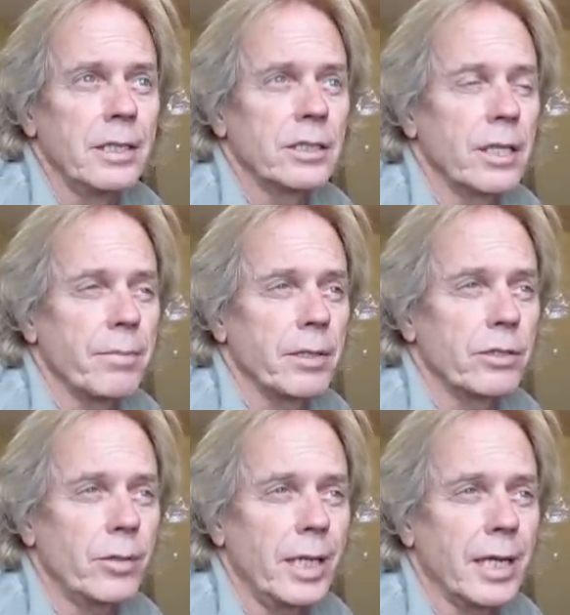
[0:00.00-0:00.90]
sleep in the
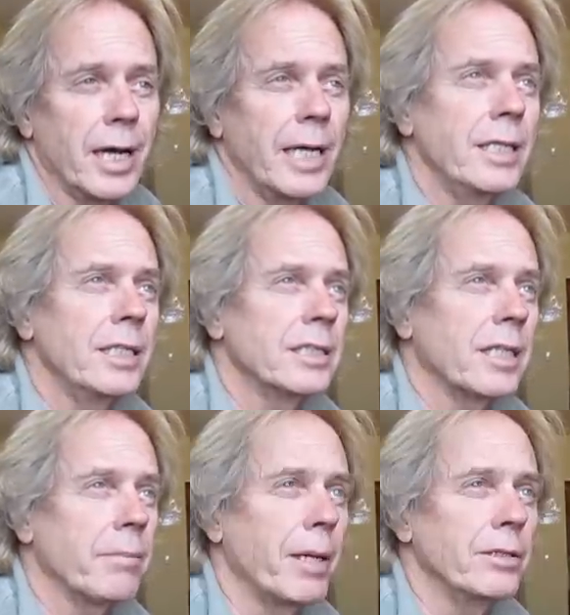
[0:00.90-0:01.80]
train I did
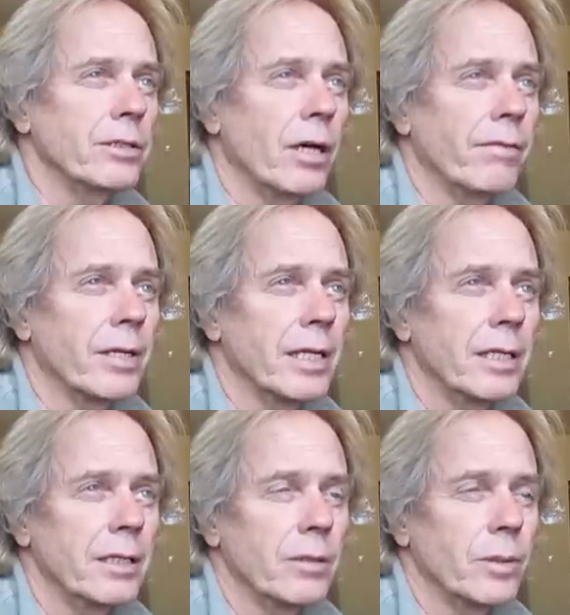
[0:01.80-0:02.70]
this I bounced off of
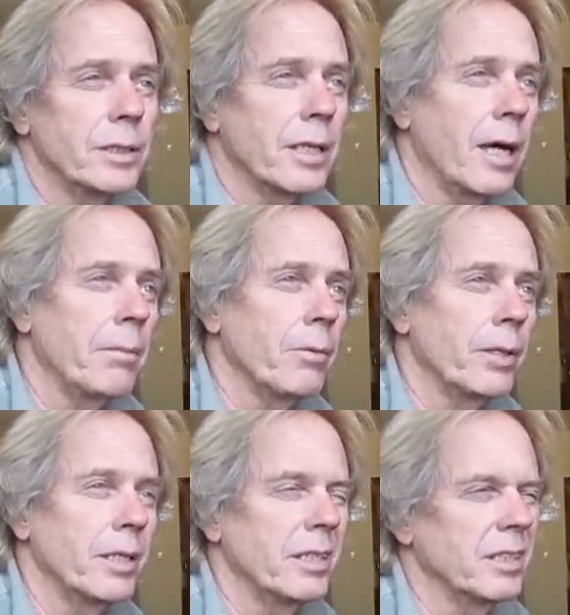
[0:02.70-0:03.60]
Italy one time I
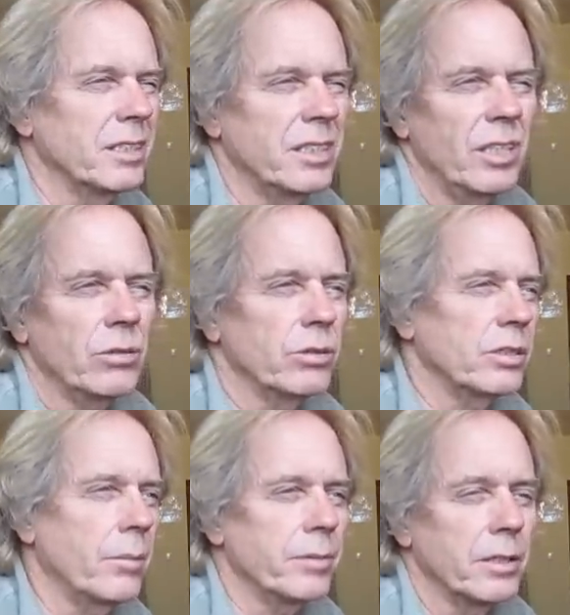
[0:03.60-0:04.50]
went into Cinco
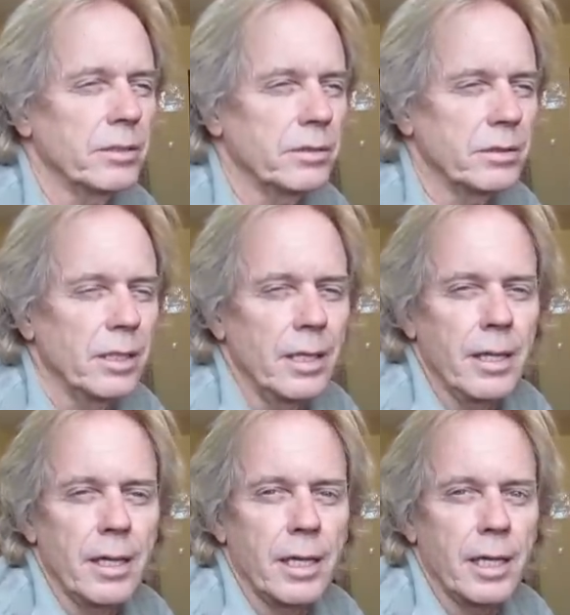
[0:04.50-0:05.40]
something
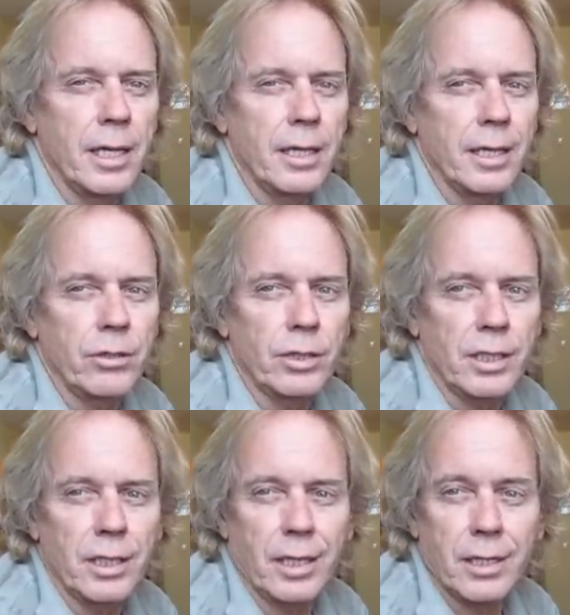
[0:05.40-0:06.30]
and I
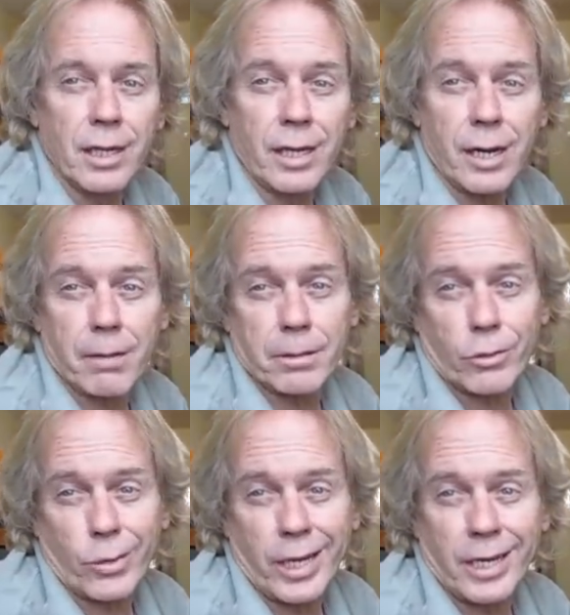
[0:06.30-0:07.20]
couldn't get a, I got on a
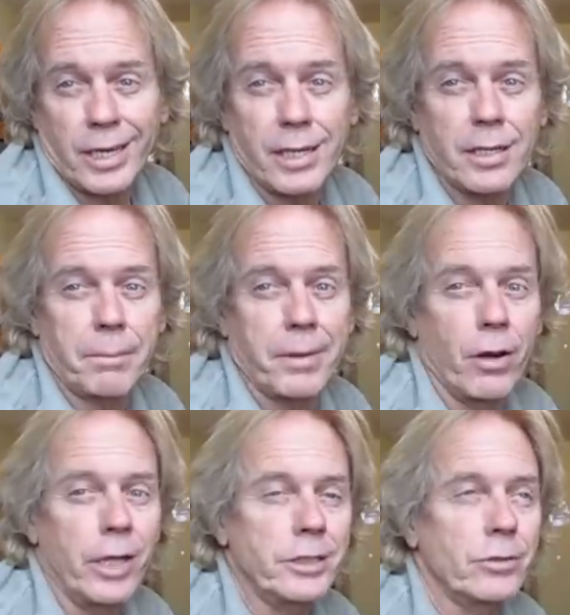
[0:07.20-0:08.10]
train and ended up in
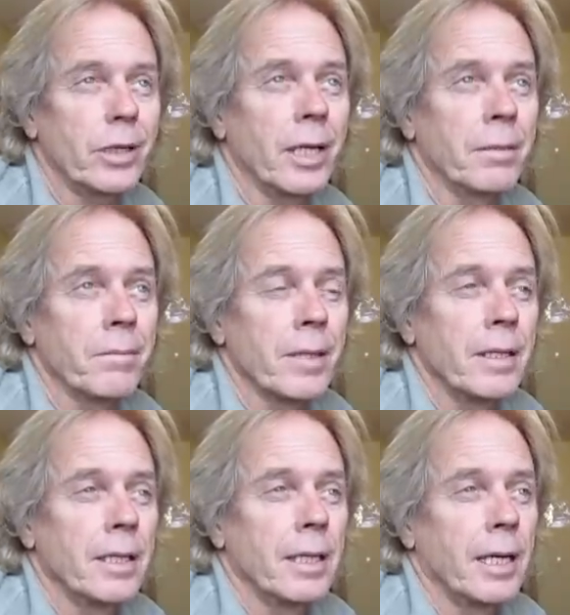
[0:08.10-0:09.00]
Austria
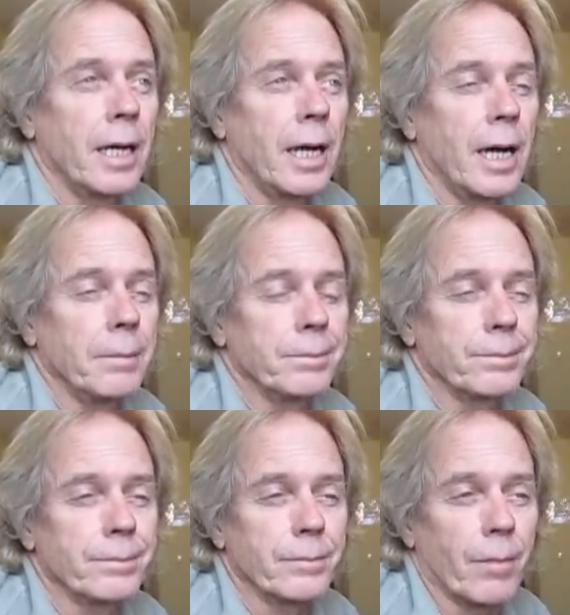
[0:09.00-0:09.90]
uh,
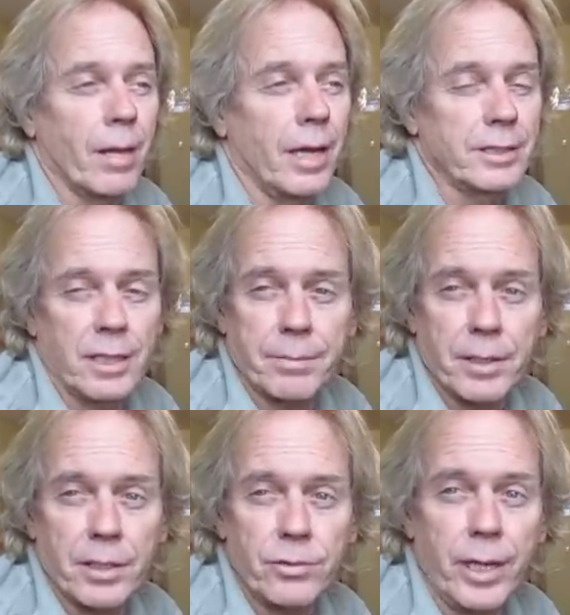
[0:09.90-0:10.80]
I slept
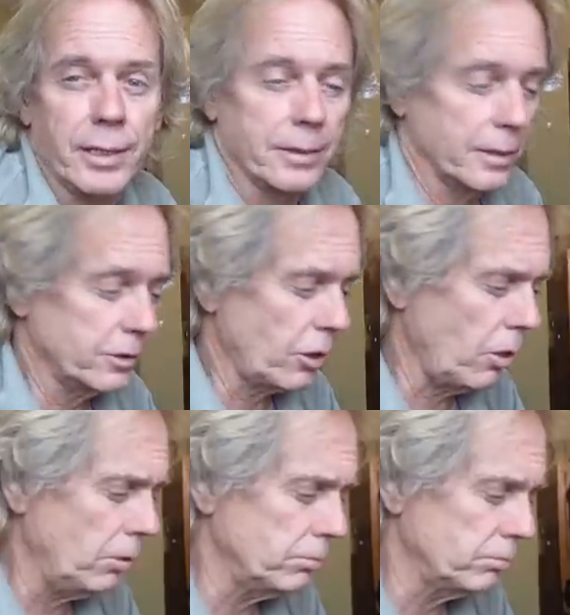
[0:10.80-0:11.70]
on the train
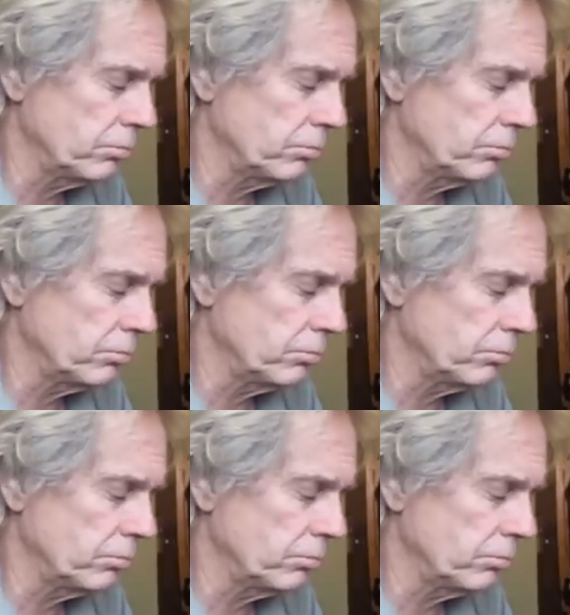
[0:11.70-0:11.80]
so